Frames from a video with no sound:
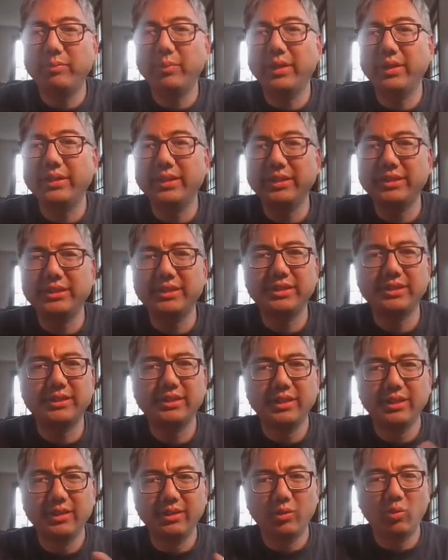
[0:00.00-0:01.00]
but this
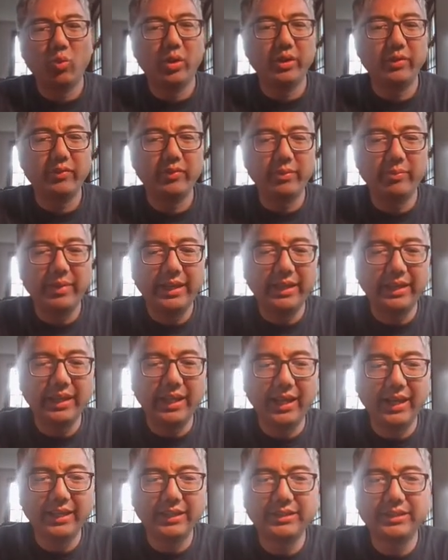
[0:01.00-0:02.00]
is one of the main
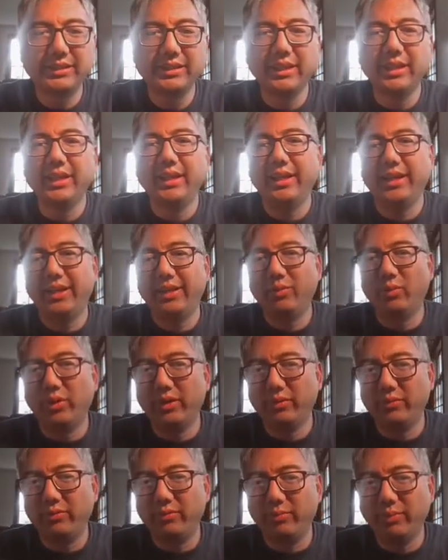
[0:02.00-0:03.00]
lines and
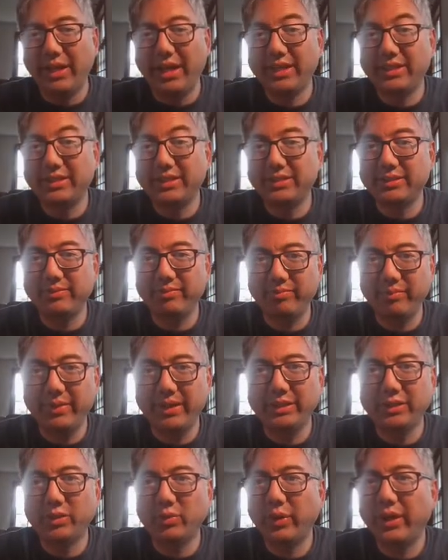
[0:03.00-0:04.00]
one of black's
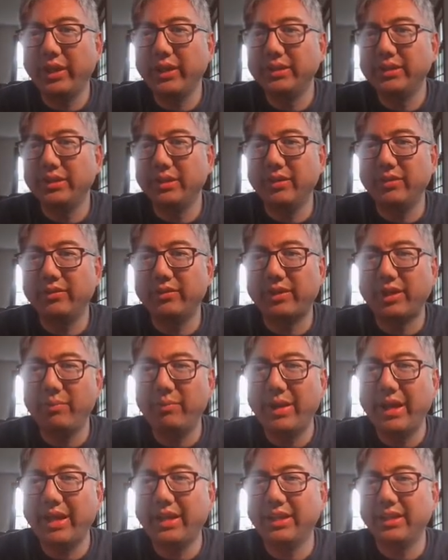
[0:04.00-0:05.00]
major ways of
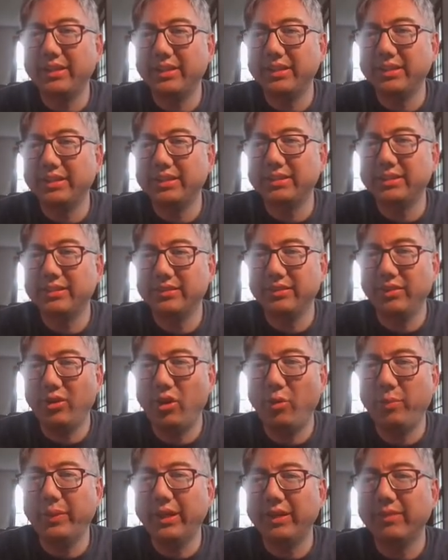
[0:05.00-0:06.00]
combating this
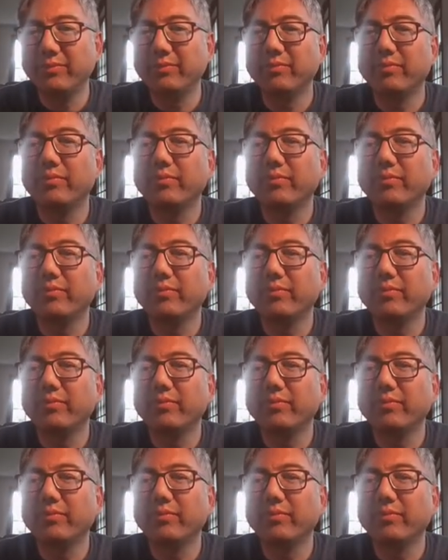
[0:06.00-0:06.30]
opening.